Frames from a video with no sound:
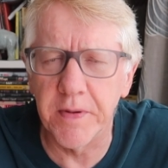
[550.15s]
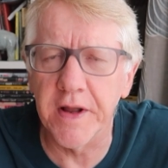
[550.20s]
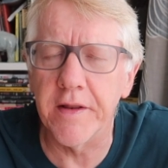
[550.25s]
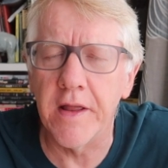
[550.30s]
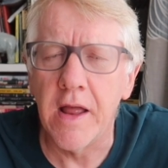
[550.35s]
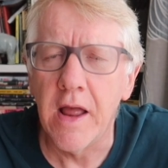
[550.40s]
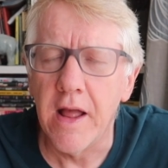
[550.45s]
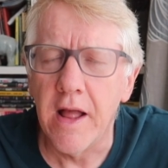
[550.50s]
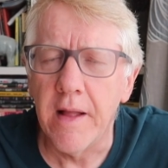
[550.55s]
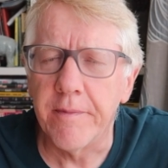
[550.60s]

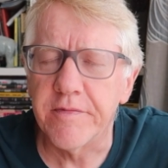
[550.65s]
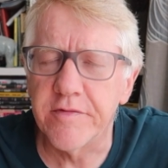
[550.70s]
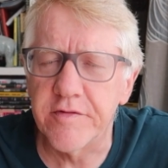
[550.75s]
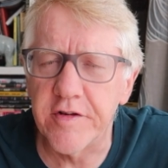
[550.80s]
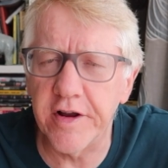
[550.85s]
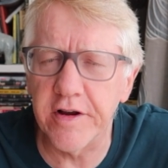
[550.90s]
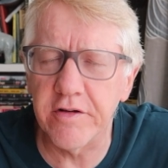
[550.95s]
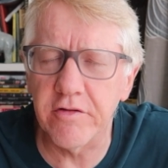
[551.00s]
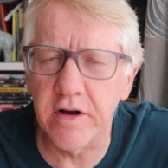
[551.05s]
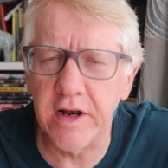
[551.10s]
But
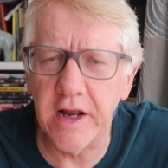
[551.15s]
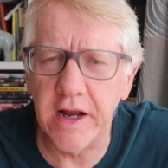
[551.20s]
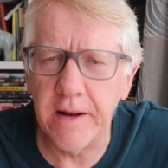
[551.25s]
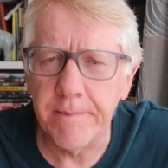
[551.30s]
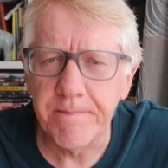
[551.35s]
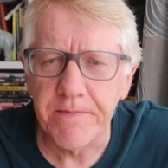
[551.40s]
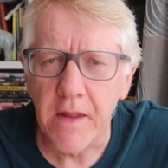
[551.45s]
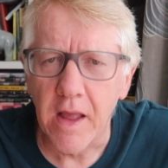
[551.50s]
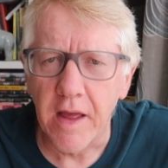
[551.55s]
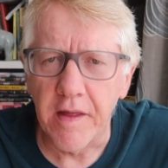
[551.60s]

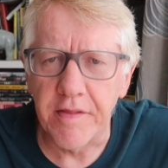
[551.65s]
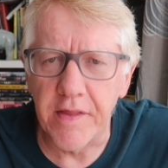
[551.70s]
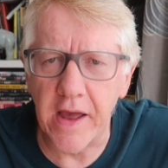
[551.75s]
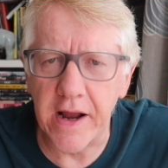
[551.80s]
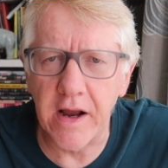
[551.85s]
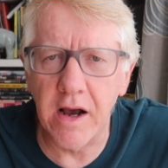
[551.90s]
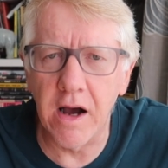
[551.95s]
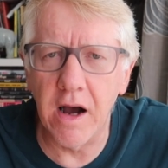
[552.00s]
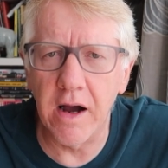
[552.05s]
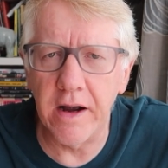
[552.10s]
generally,
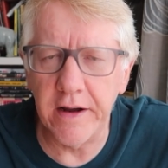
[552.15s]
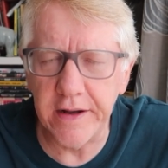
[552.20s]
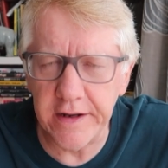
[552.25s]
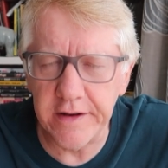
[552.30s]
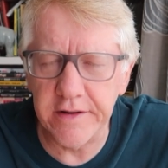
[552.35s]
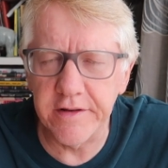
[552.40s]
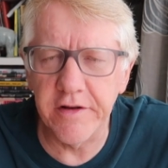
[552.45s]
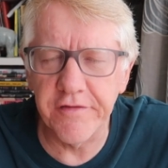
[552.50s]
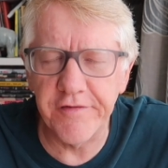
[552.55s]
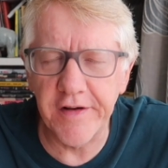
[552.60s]
they are
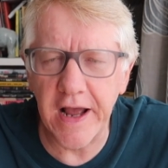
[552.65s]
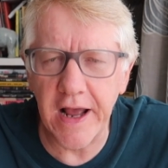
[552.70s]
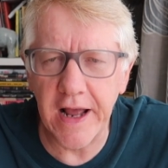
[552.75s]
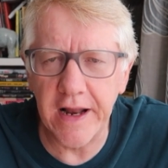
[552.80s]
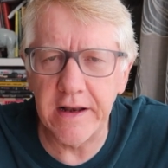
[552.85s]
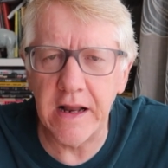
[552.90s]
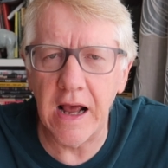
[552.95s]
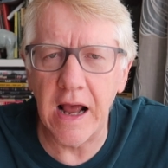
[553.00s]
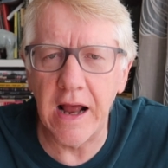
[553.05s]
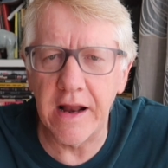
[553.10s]
in the
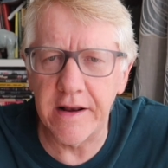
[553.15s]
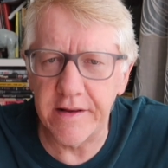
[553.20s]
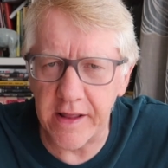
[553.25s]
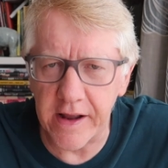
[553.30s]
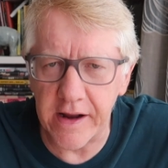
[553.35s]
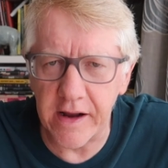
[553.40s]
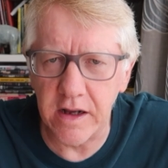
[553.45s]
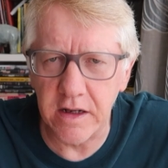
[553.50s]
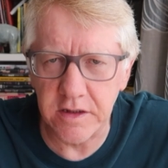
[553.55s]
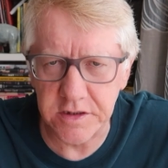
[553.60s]
van and
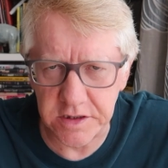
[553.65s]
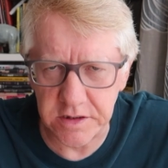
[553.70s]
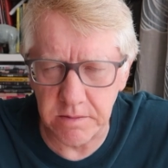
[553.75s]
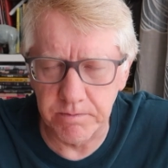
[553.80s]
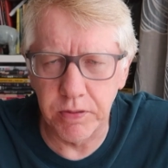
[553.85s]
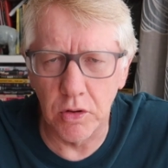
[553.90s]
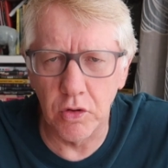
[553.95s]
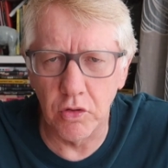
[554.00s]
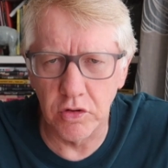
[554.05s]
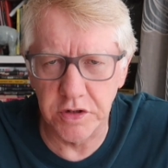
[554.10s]
they are
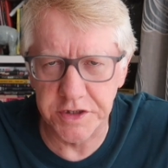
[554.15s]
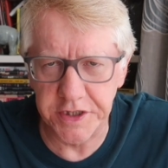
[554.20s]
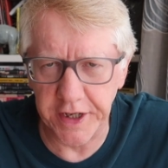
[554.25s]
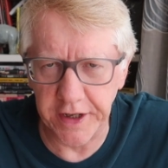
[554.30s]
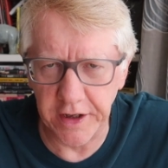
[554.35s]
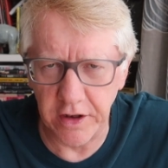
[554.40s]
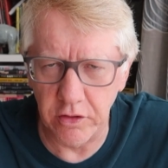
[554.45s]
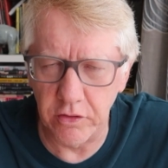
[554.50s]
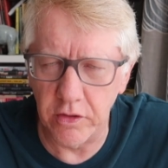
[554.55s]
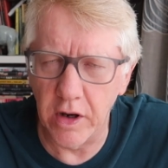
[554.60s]

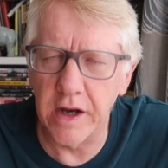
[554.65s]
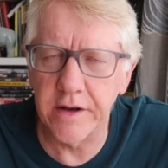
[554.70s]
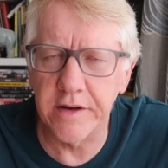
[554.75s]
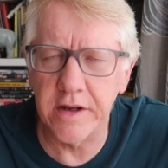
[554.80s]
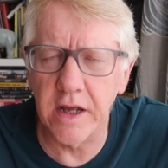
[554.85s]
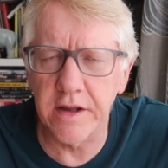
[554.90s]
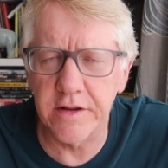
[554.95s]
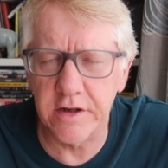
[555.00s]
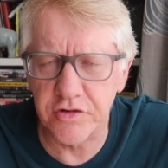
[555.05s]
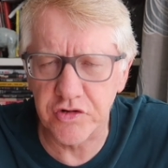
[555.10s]
supporting you. And
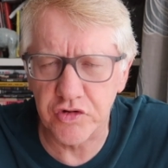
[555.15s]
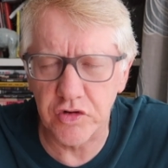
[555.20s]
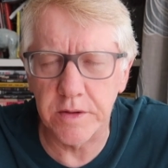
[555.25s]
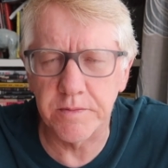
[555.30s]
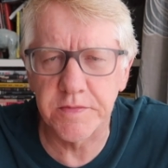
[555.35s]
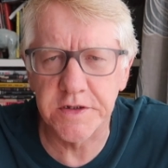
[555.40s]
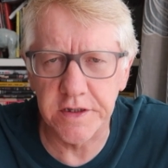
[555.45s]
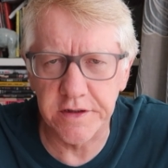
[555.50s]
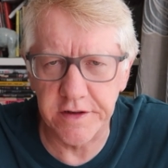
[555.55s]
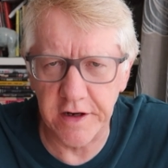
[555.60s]
the other
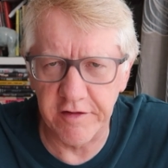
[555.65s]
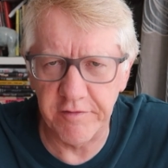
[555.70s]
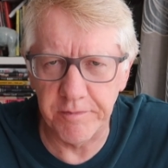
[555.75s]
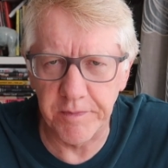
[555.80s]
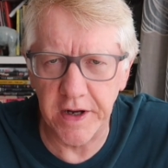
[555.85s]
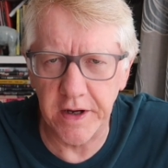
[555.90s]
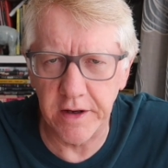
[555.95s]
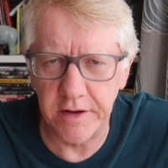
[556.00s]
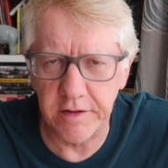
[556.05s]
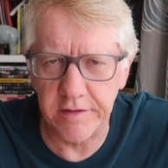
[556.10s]
trips that
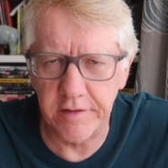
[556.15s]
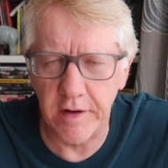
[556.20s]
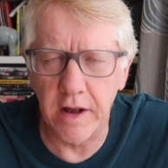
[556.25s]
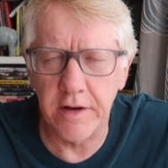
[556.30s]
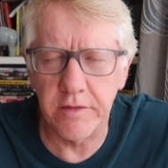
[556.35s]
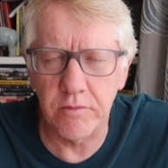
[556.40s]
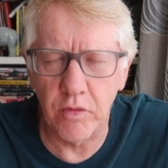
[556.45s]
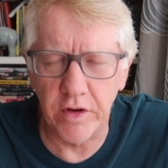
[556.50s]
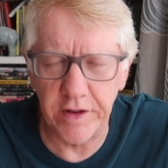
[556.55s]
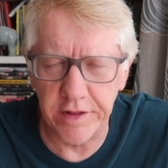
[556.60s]
I've been
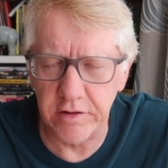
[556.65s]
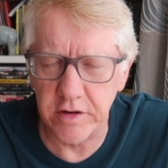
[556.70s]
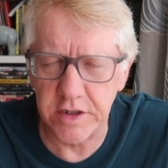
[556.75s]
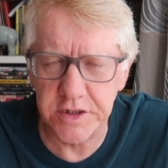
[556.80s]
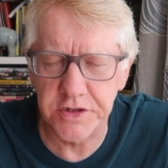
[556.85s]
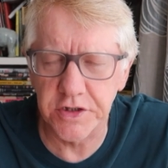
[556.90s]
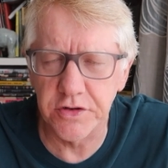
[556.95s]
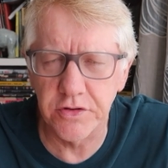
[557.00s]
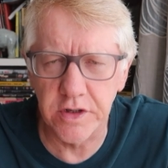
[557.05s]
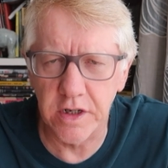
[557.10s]
done where there are
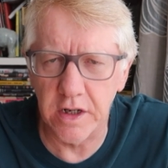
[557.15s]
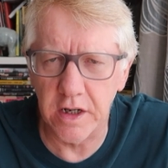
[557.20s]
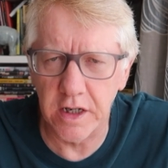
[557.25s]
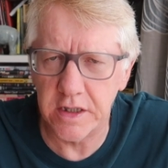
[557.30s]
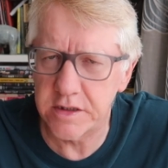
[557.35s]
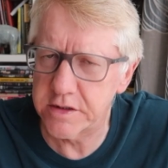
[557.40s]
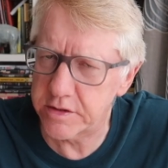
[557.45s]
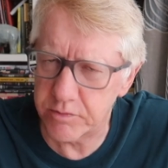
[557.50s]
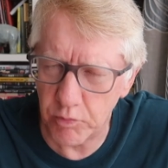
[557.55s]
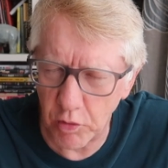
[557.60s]
two
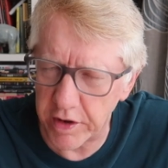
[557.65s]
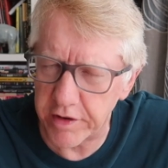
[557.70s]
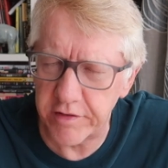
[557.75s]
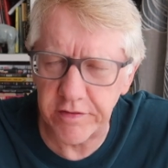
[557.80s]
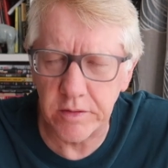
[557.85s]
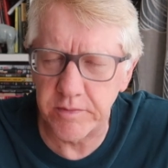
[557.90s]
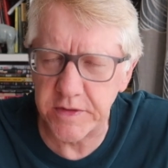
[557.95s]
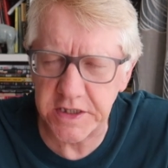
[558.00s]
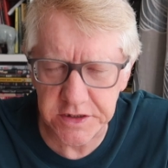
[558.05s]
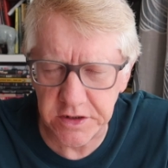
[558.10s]
guides, one
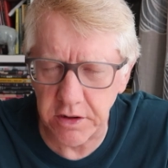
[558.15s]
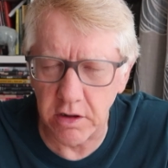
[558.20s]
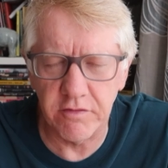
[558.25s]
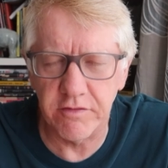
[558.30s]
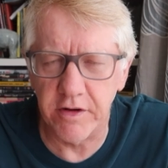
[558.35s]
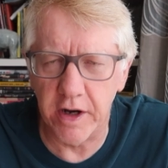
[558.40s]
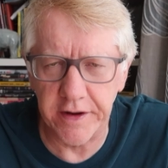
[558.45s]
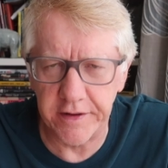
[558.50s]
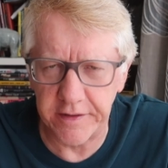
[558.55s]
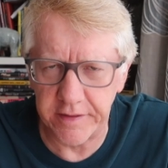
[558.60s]
of them is
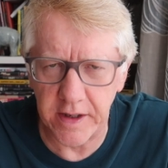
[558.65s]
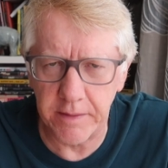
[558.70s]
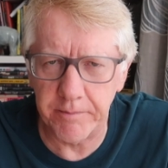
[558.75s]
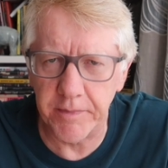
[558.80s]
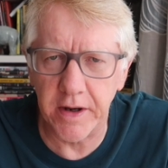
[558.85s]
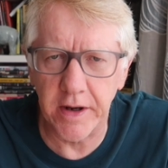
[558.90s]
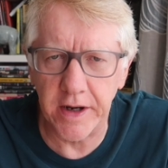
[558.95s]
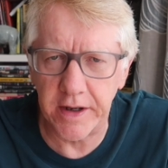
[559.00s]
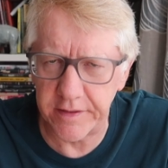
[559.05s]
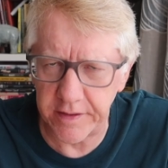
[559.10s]
not riding their
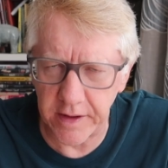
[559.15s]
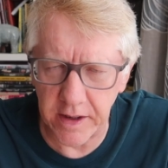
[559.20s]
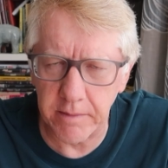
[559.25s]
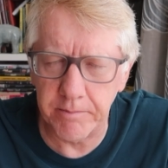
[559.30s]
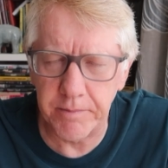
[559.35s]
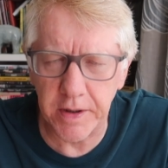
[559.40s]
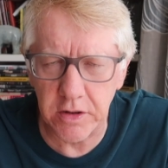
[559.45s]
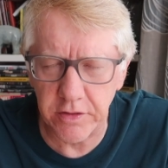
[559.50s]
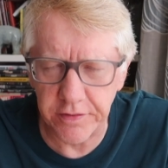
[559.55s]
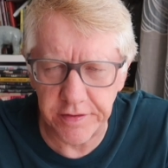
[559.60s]
bike. They are
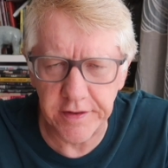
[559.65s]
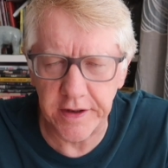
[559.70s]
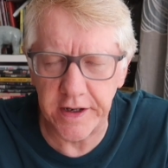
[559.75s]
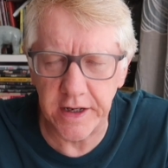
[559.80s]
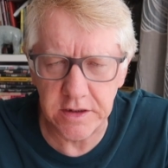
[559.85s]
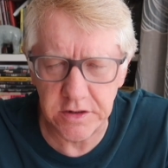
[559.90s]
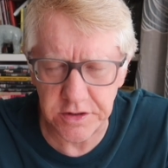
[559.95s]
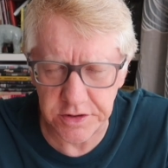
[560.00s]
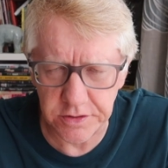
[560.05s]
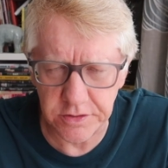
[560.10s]
both
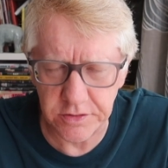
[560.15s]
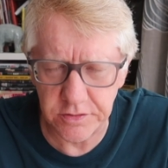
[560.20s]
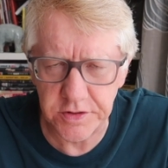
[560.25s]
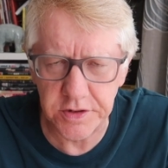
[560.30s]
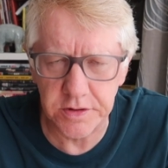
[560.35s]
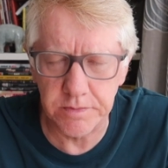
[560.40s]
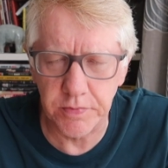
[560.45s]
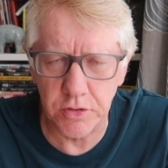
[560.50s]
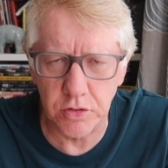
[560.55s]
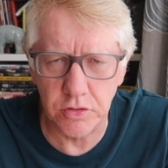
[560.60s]
there to
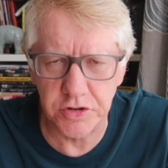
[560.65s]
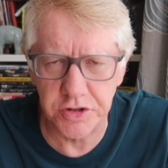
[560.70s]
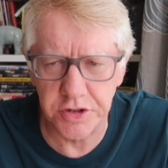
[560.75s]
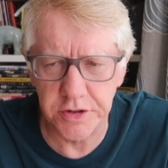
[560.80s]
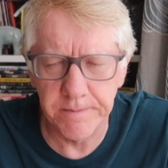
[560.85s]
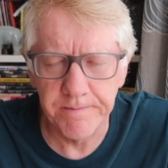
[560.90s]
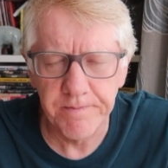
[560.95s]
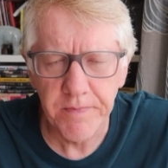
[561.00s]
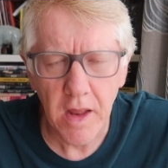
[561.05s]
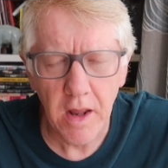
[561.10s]
support
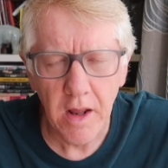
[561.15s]
you.